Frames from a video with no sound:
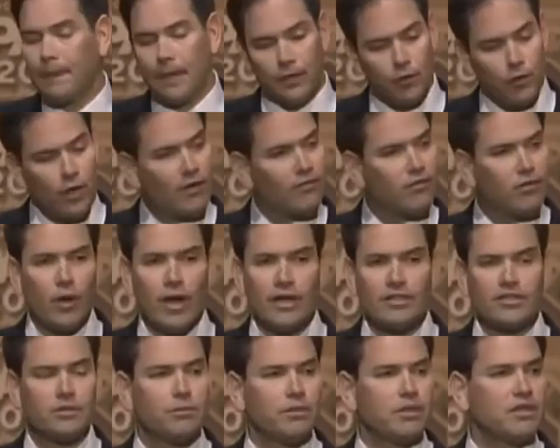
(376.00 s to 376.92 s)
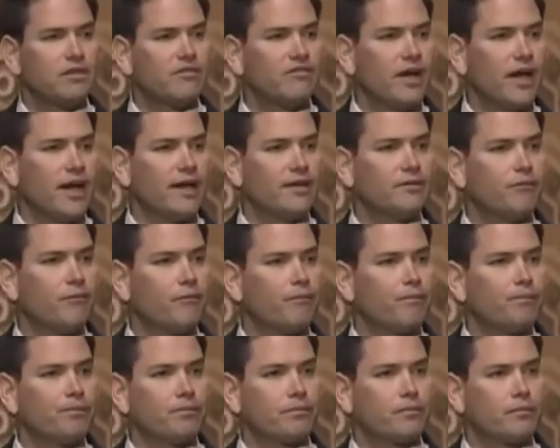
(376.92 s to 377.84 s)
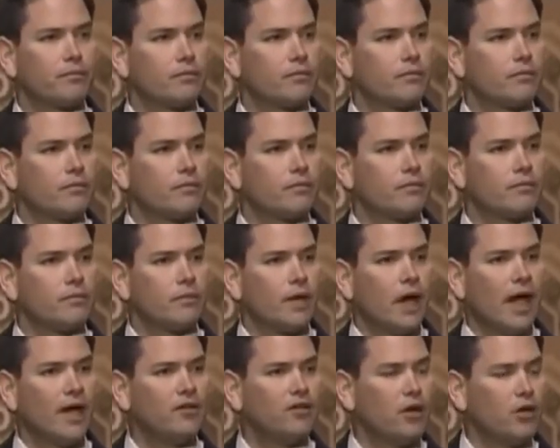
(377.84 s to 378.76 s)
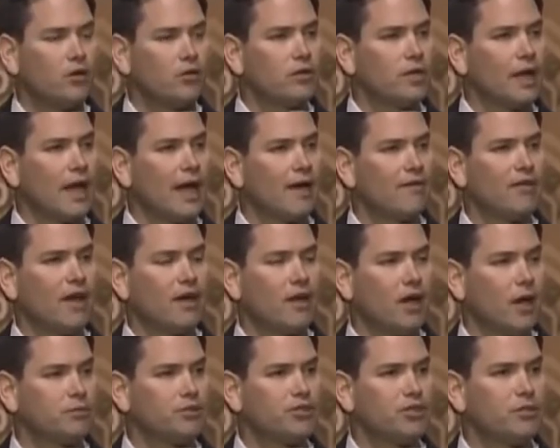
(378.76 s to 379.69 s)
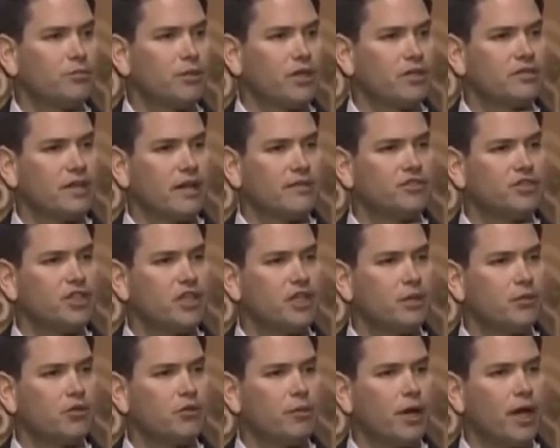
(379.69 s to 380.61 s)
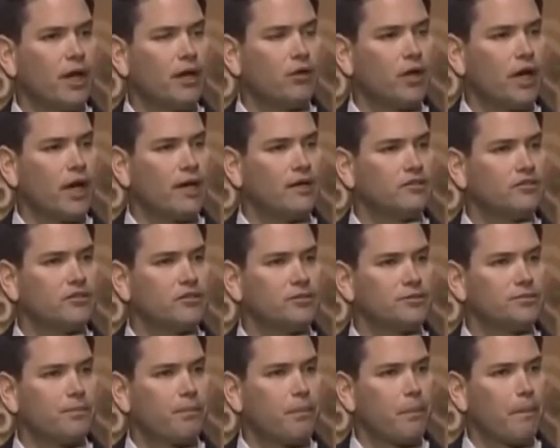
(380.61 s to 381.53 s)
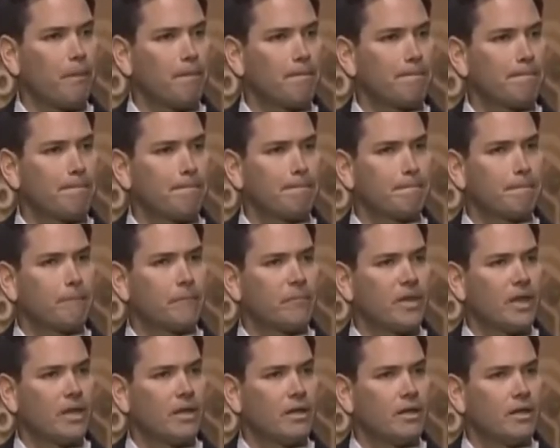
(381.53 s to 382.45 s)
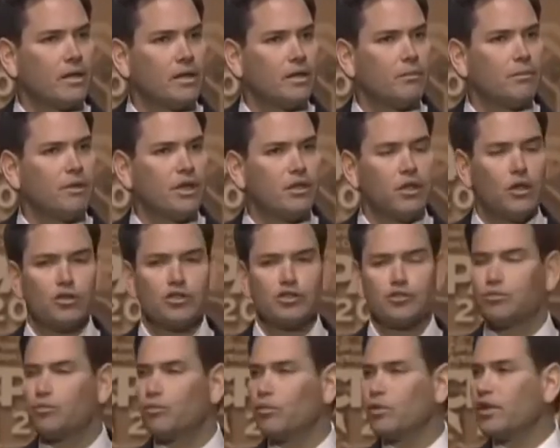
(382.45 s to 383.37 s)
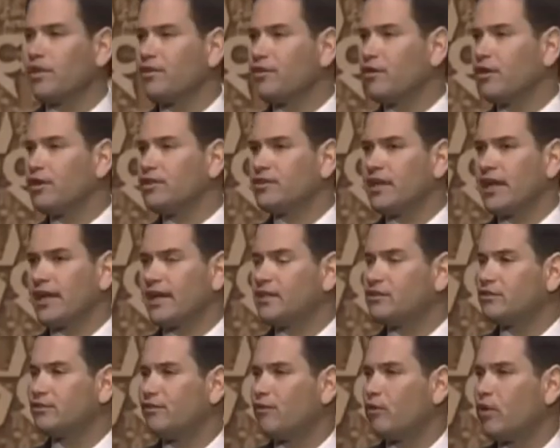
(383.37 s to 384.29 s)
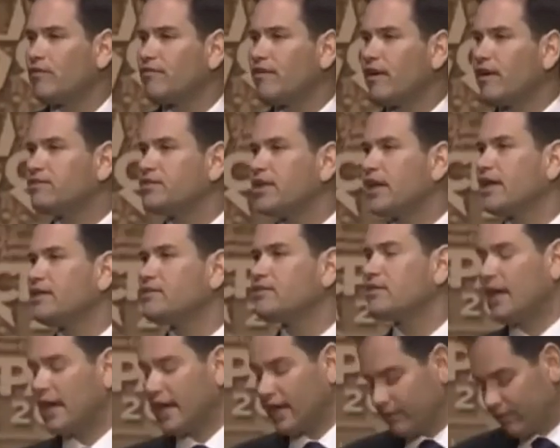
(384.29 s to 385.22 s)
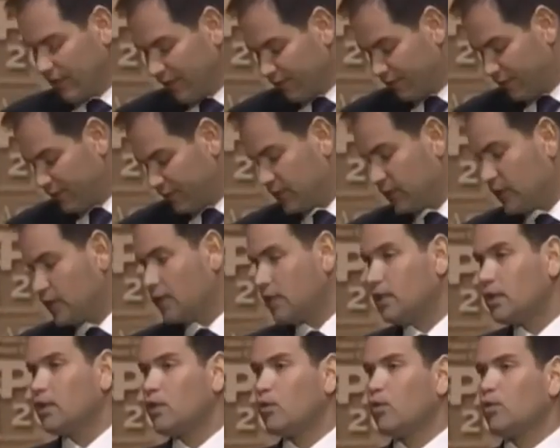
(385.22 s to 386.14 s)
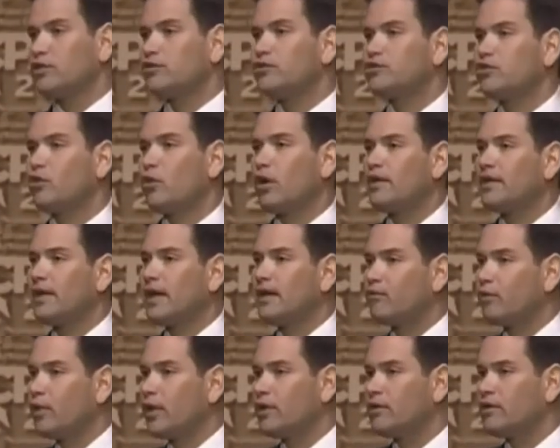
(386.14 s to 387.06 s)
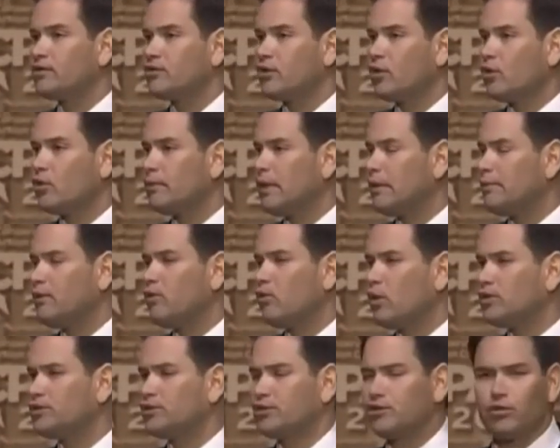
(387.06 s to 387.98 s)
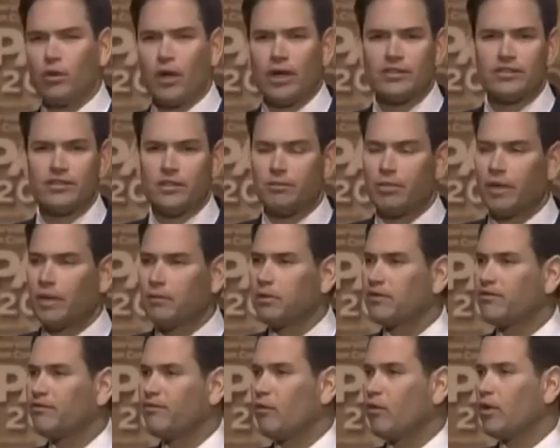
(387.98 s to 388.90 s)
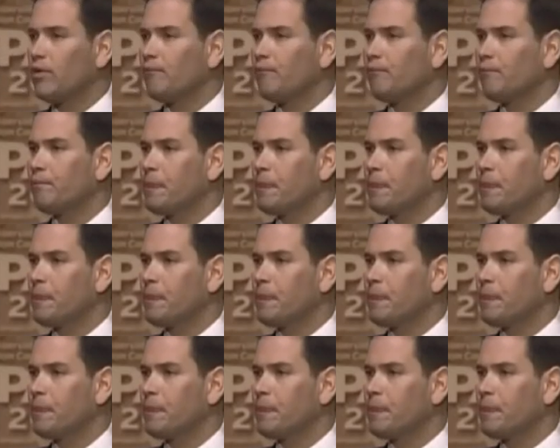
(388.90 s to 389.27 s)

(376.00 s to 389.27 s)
You have the right to believe that. I don't have that option because I've seen it with my own eyes. Let me close with the 30 seconds or 45 seconds that I have left with a story that I've rarely told, maybe once or twice in a public forum,